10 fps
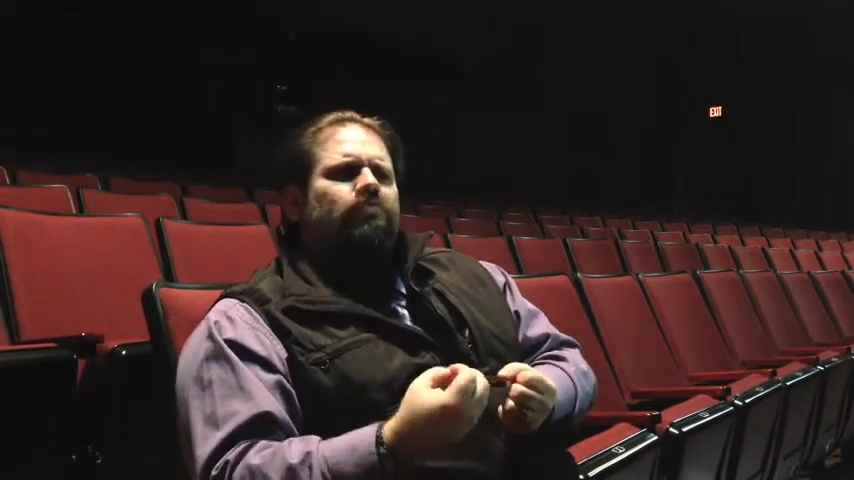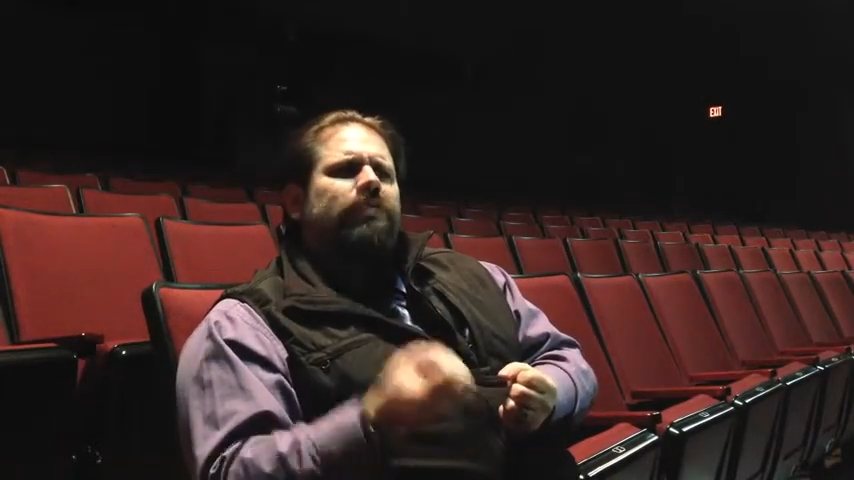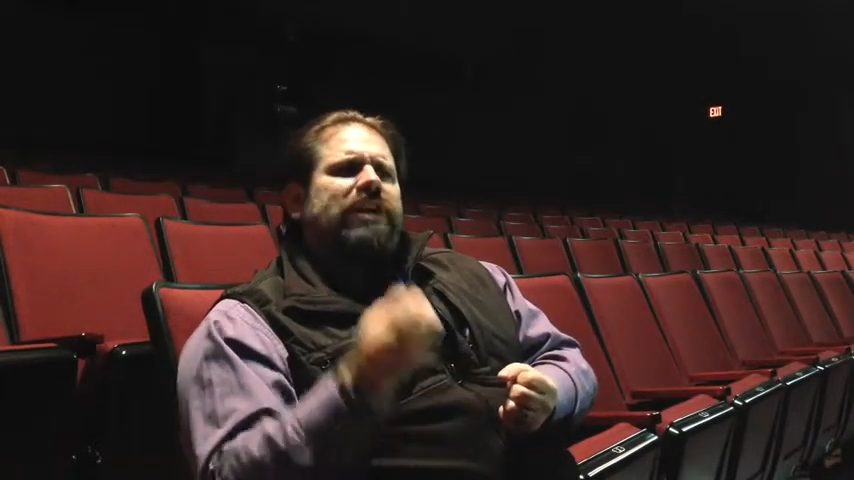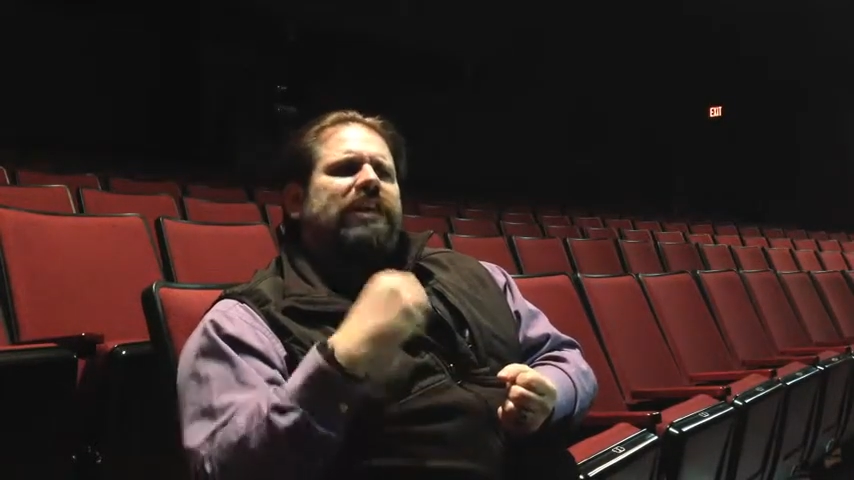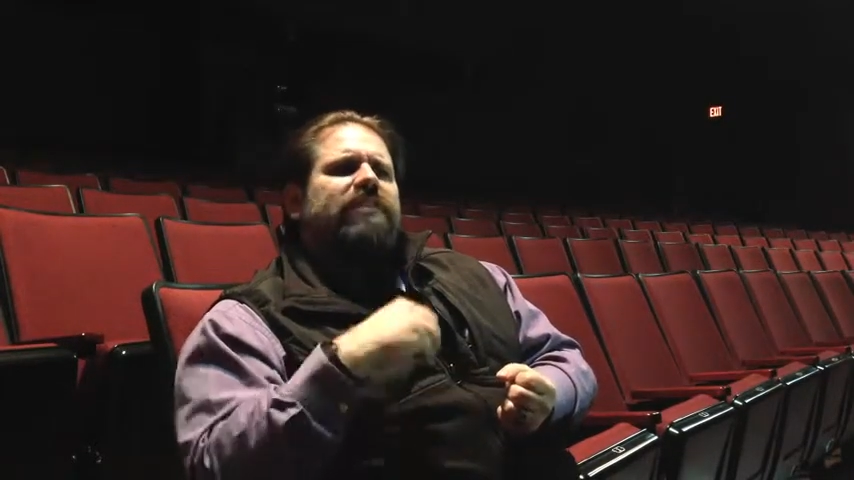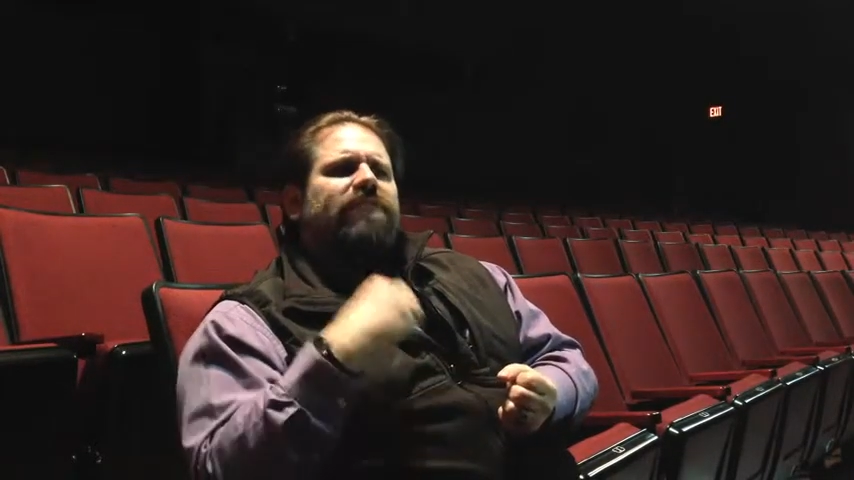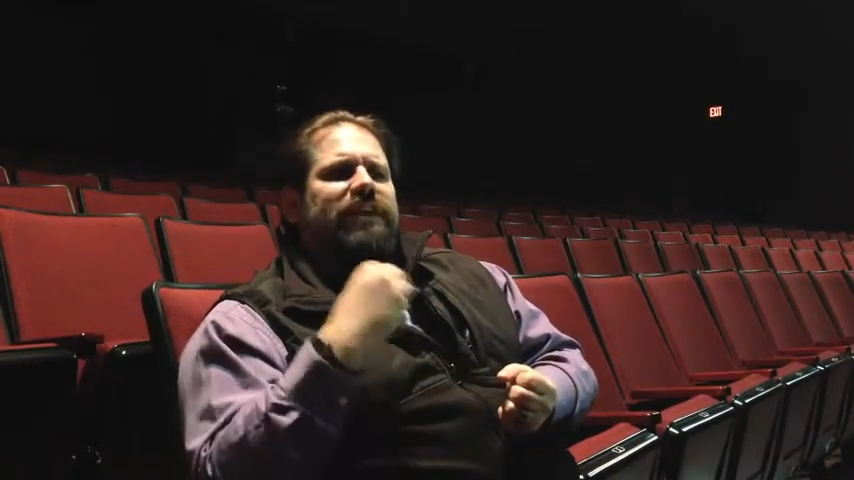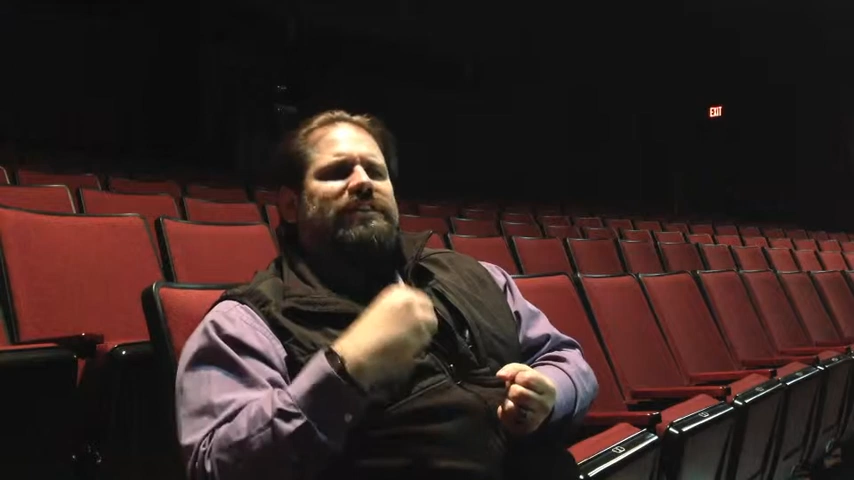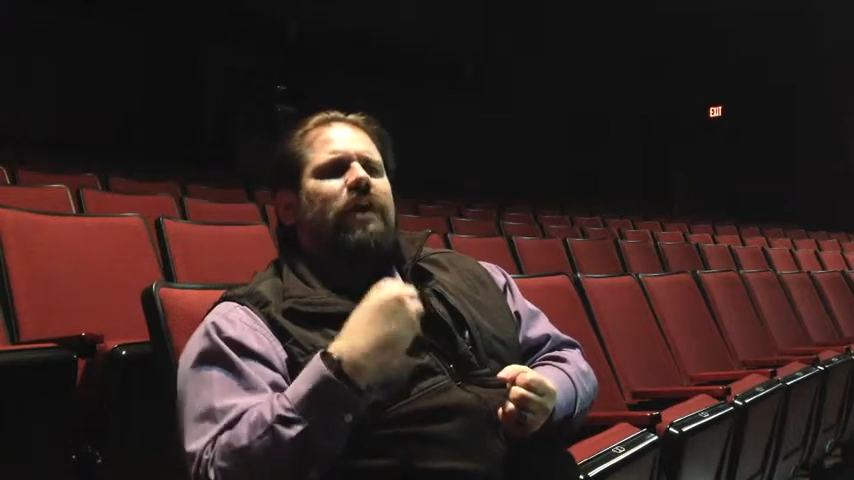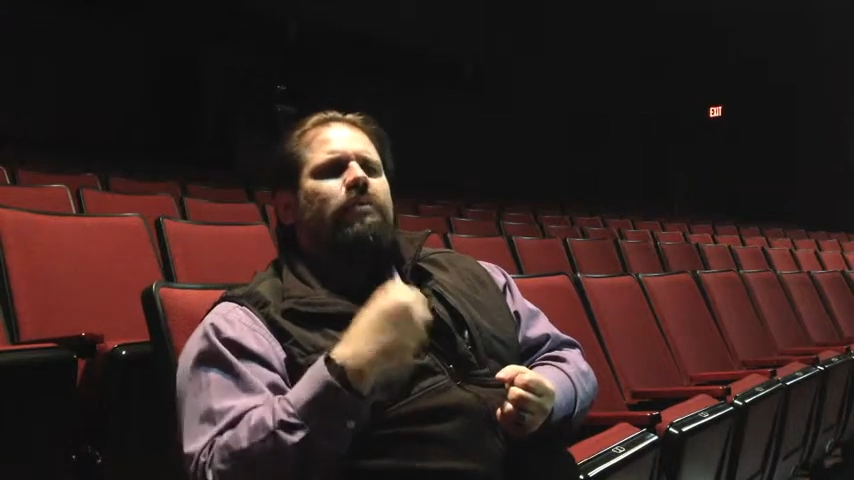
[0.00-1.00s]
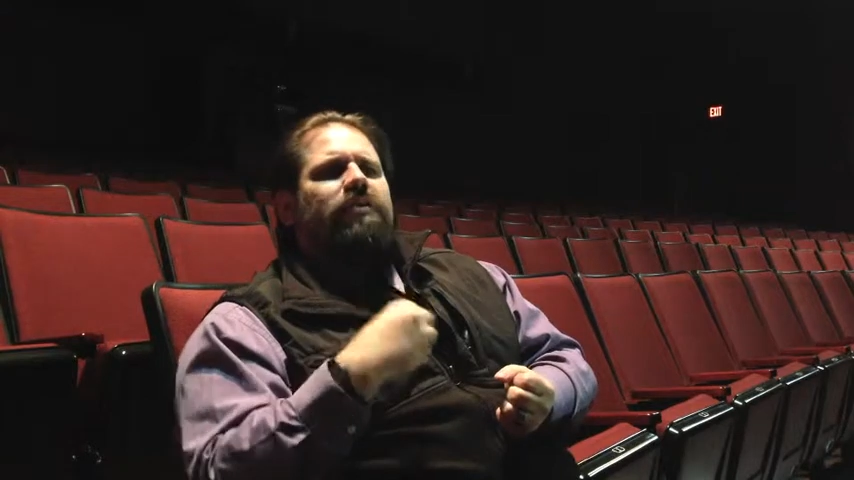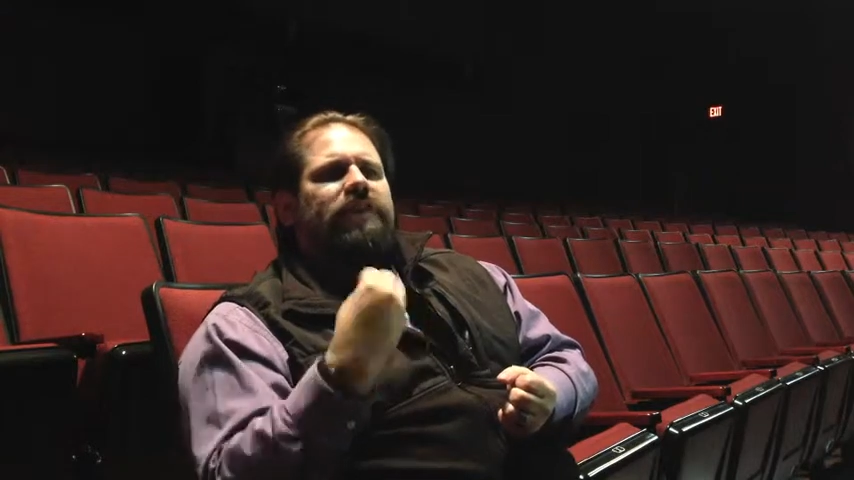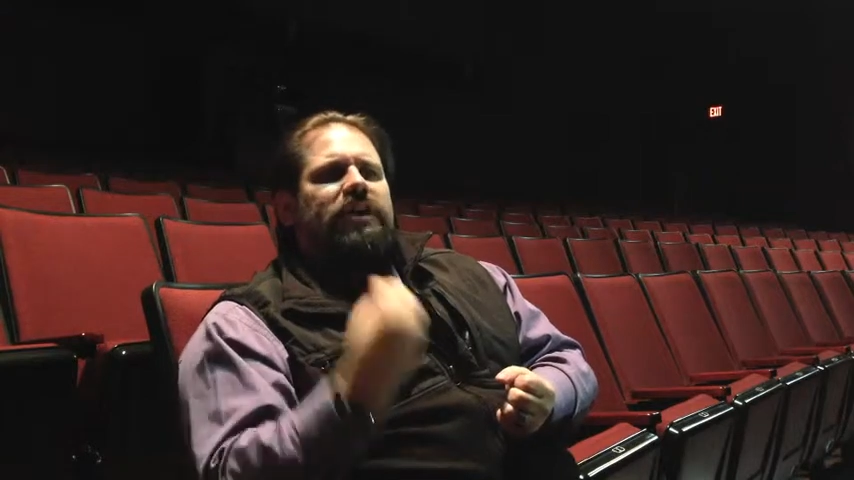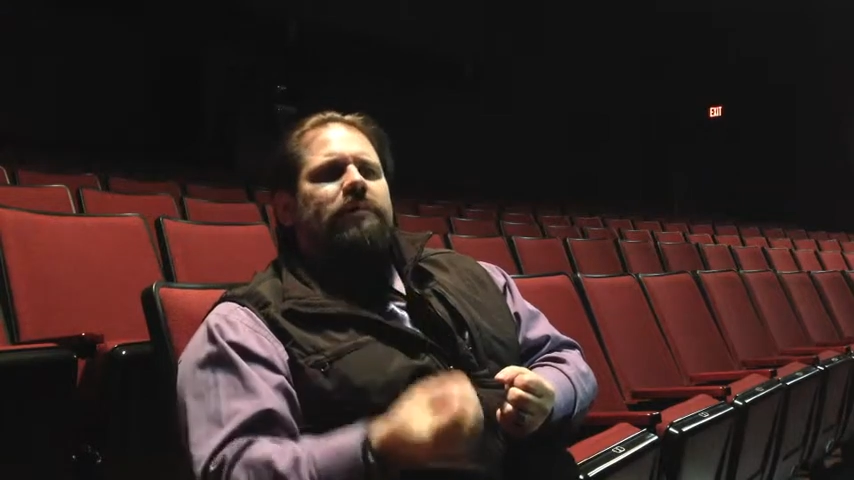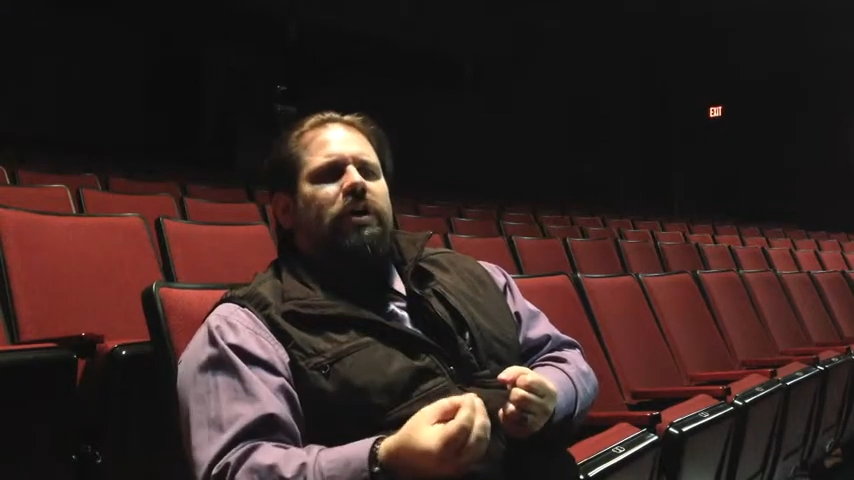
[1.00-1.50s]
really affects how we
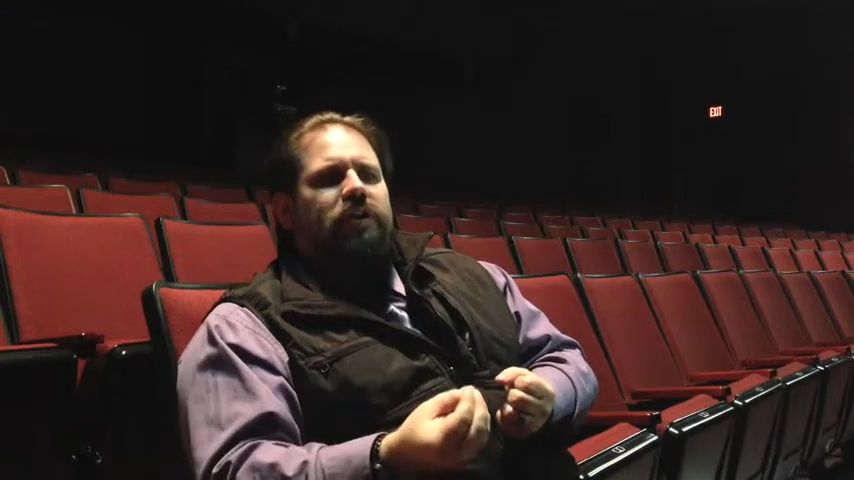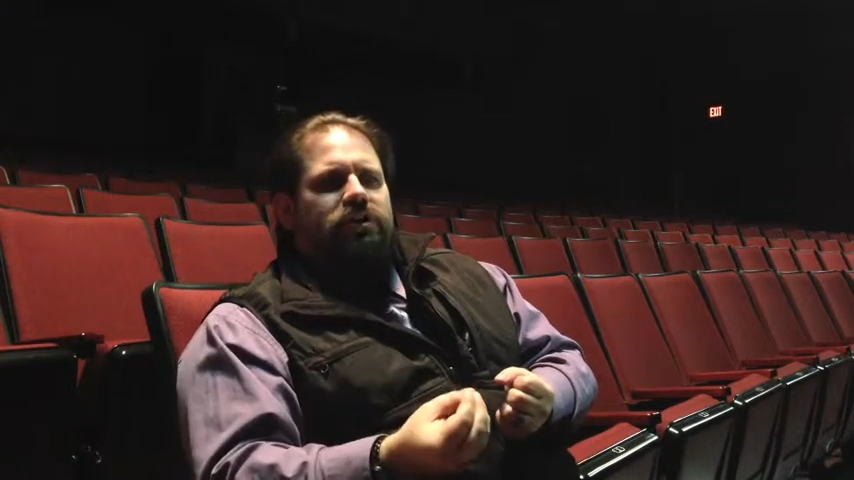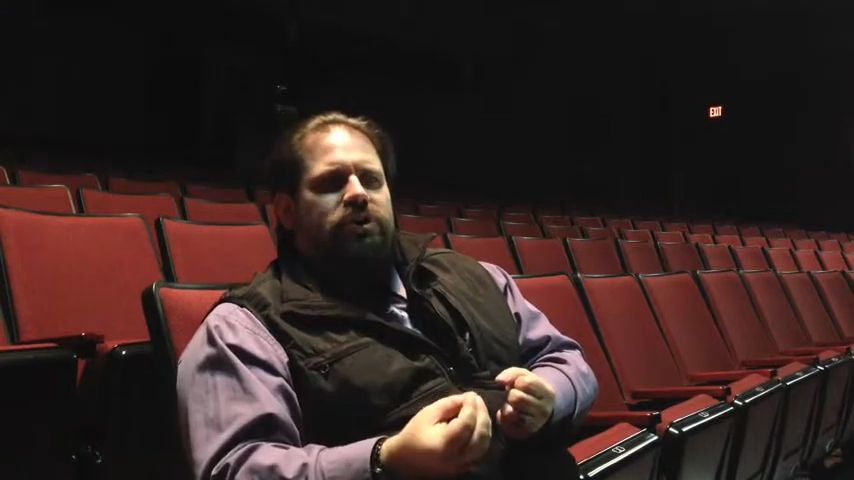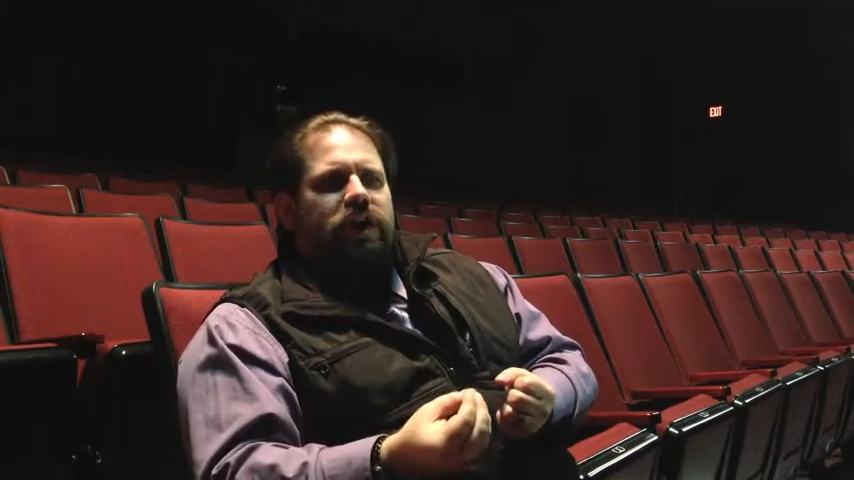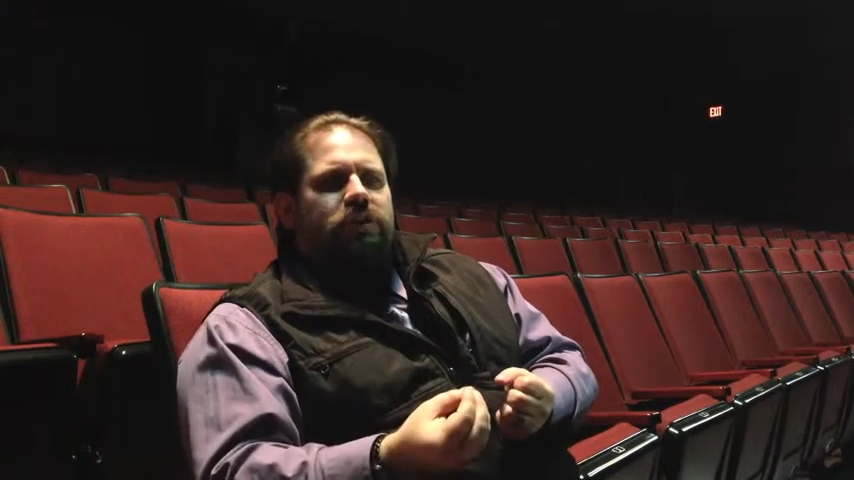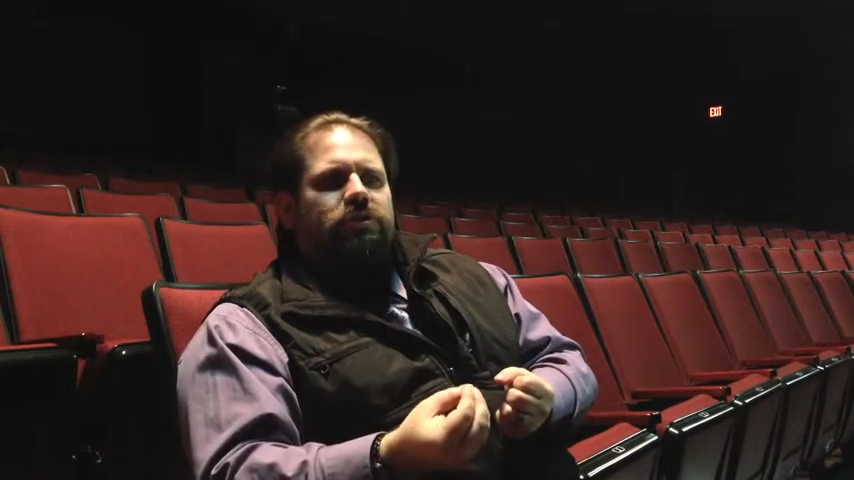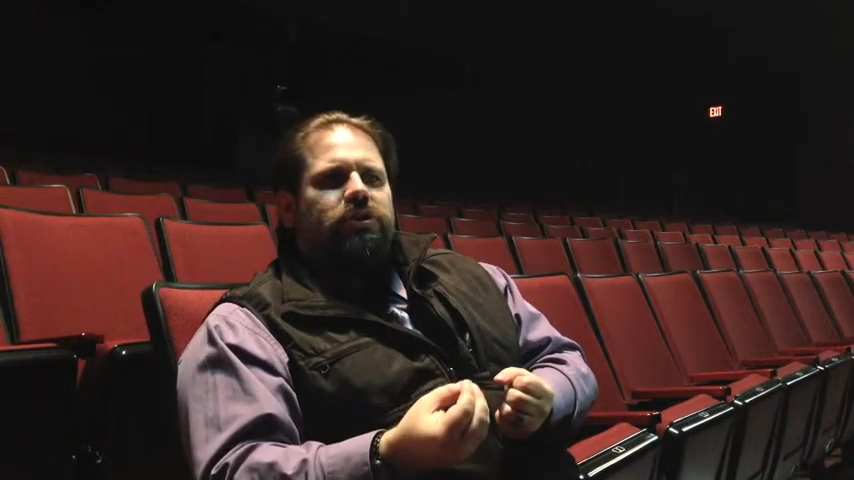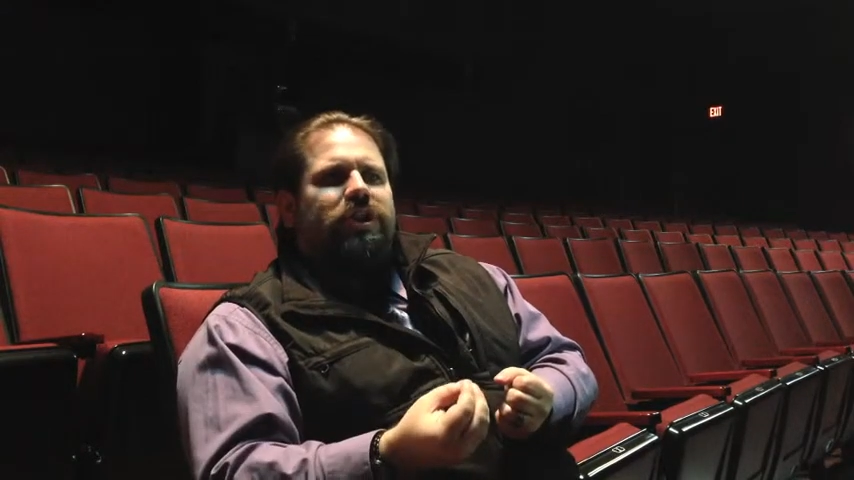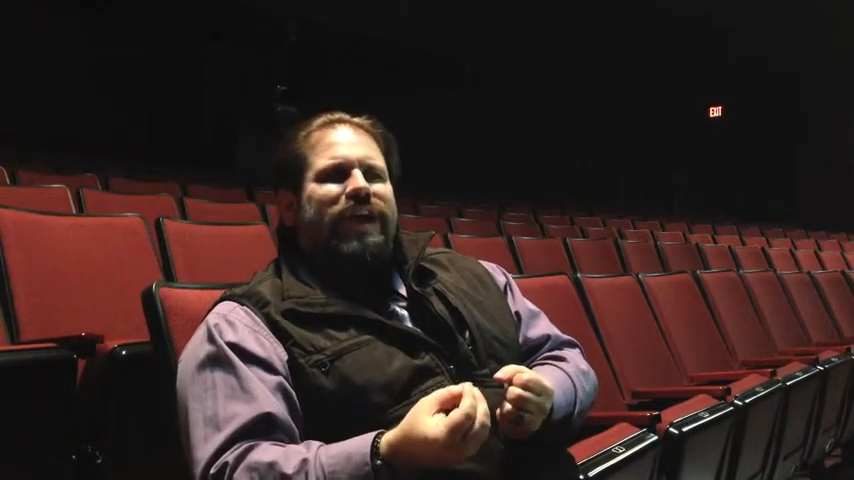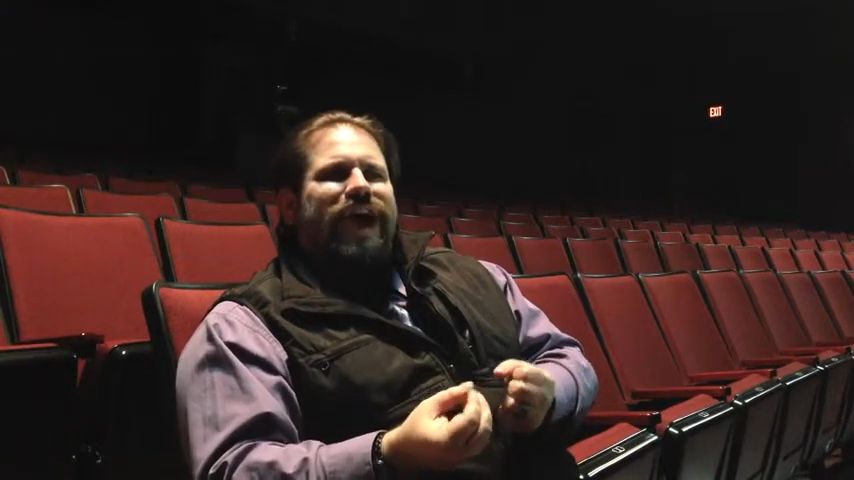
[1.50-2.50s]
feel about each character